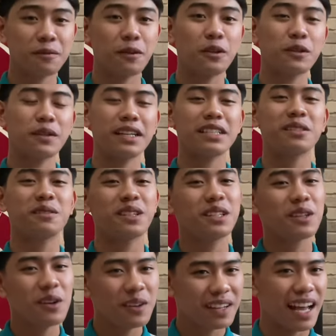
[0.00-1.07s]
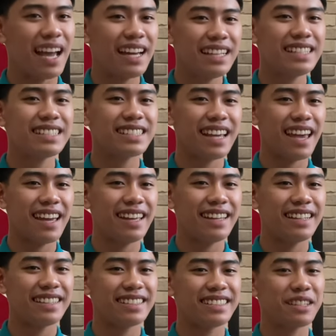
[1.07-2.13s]
for today's video, guys.
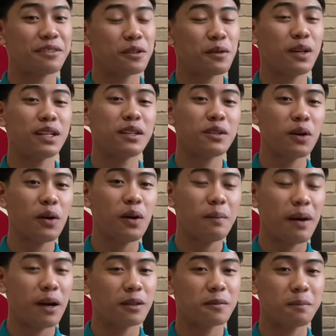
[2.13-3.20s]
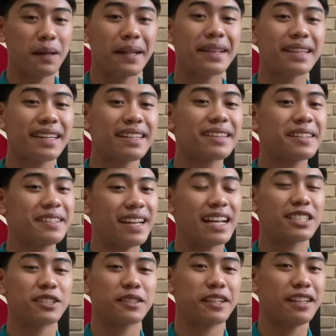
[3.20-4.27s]
And if you wanna know about Beltane
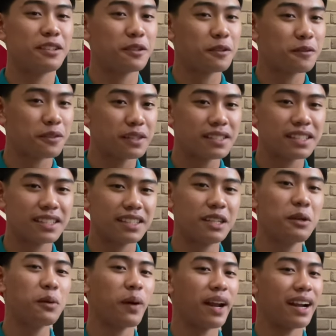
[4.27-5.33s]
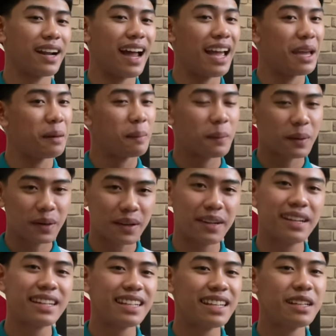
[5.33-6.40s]
International University, where I am
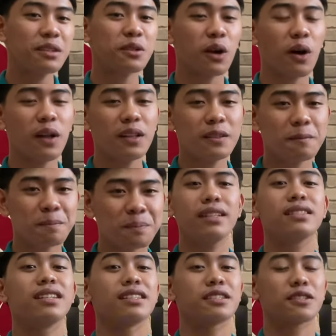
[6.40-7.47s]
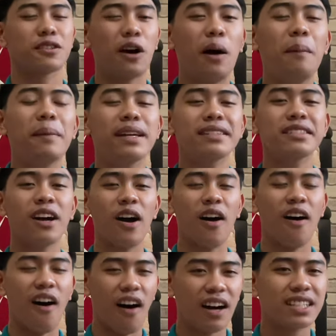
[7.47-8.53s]
currently enrolled, and just comment
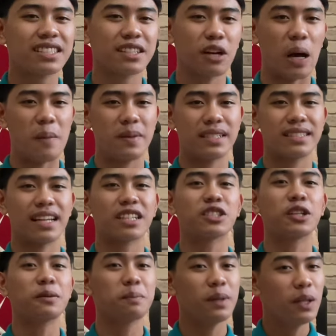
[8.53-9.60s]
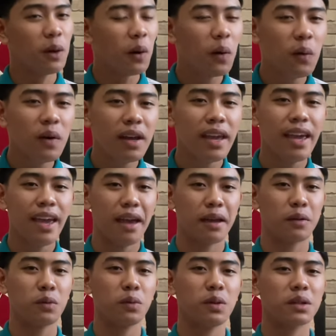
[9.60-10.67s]
on the comment section below,
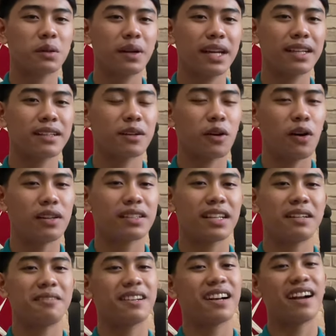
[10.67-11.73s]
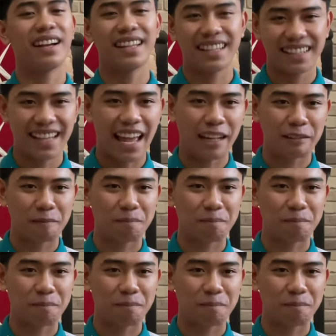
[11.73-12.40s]
and we will create a content regarding that.